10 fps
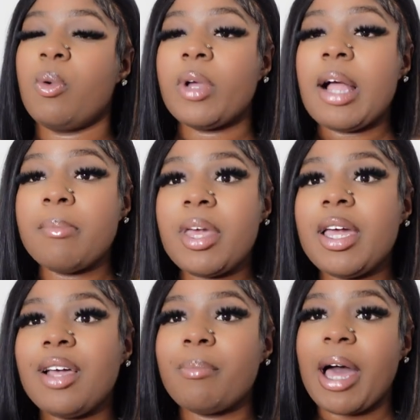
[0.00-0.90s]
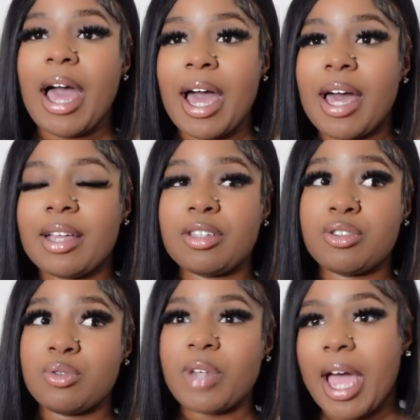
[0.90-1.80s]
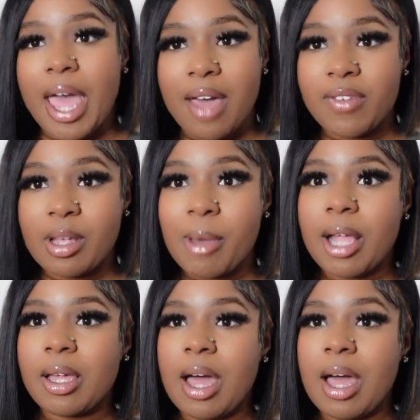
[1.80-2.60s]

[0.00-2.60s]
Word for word: But what I mean by I do not have anybody,